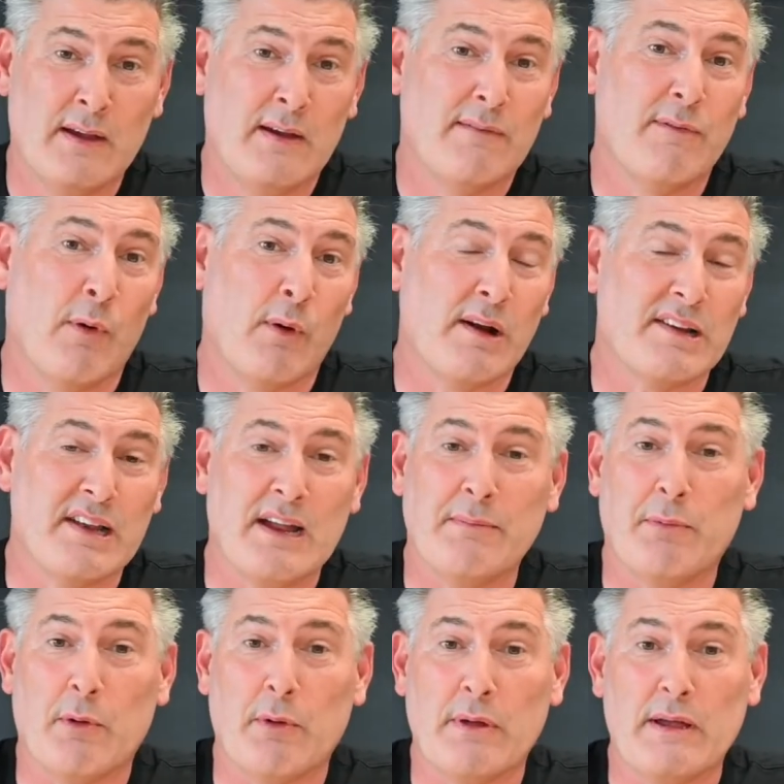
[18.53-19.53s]
For
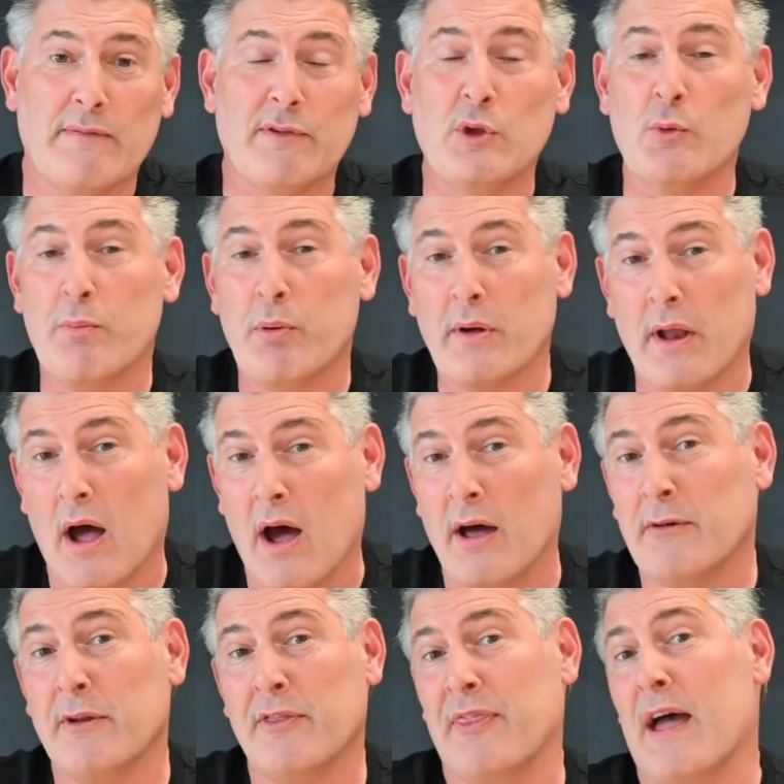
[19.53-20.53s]
example, if you put
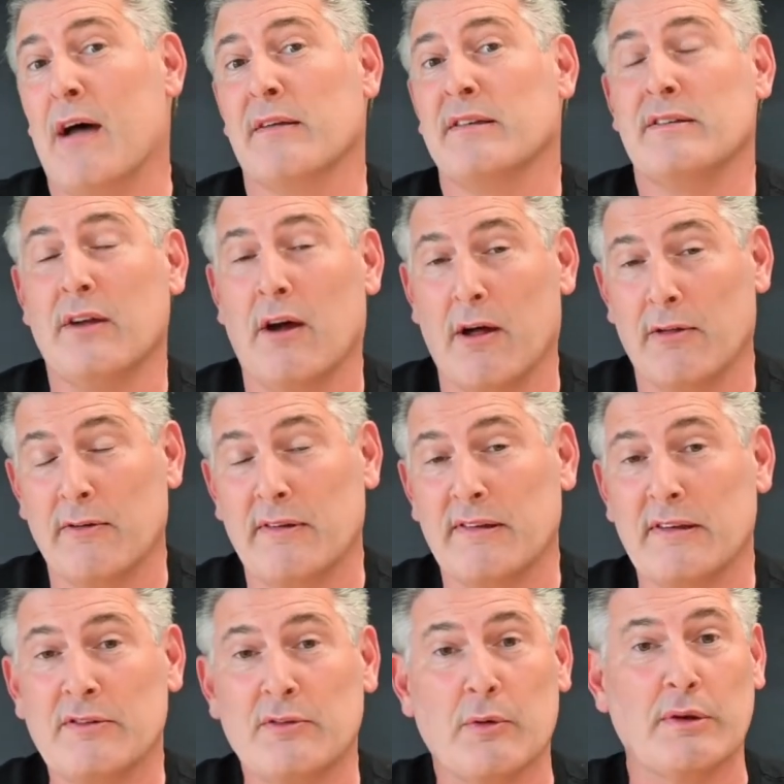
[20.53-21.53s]

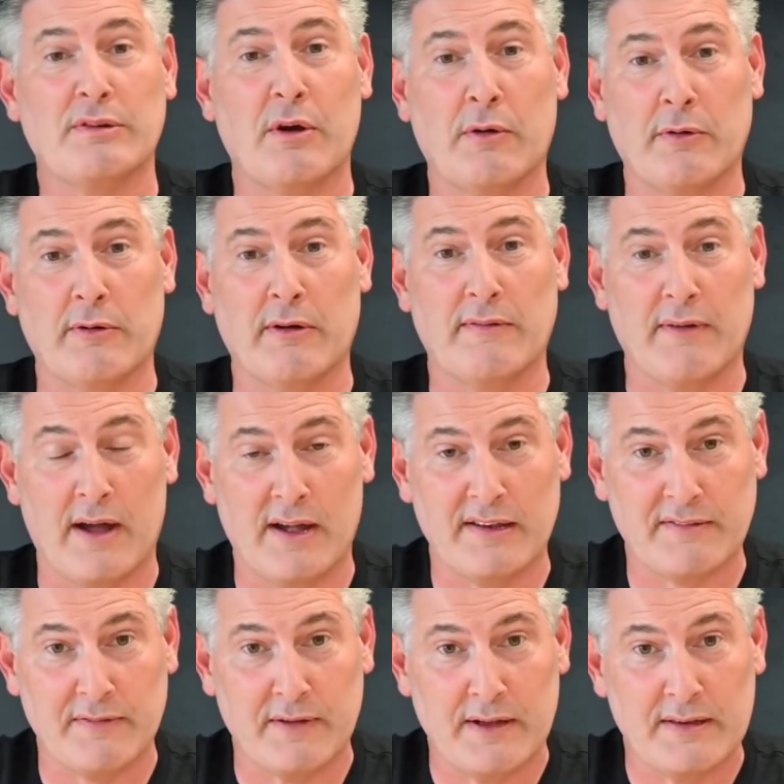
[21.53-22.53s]
$100,000 into a donor
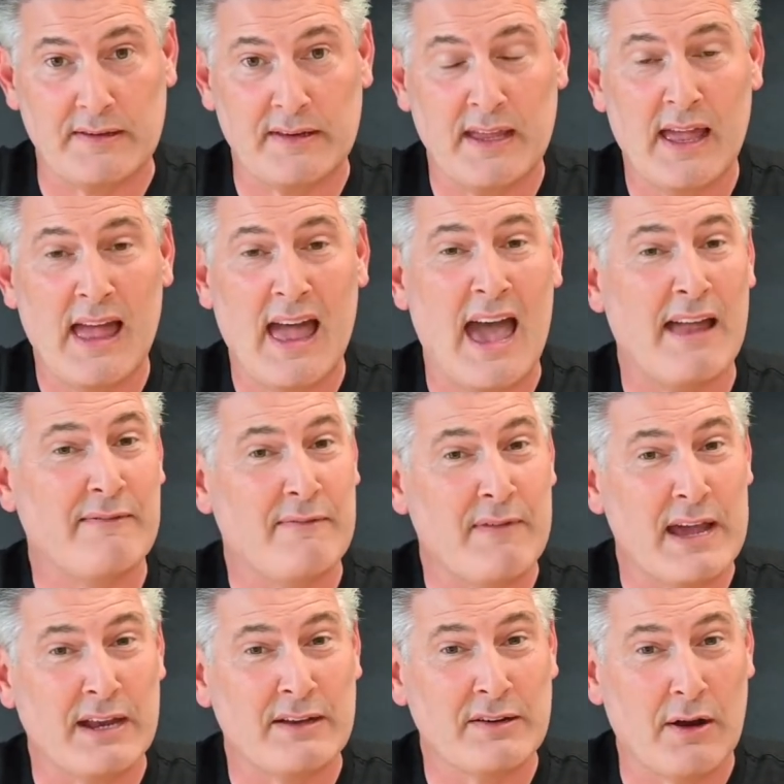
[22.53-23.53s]
advised fund at
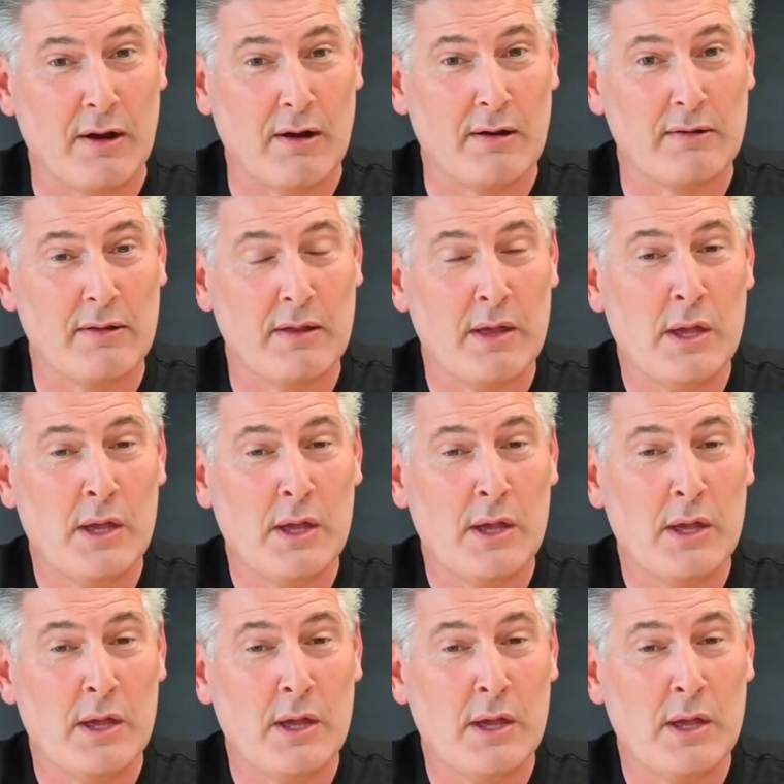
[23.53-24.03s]
Vanguard,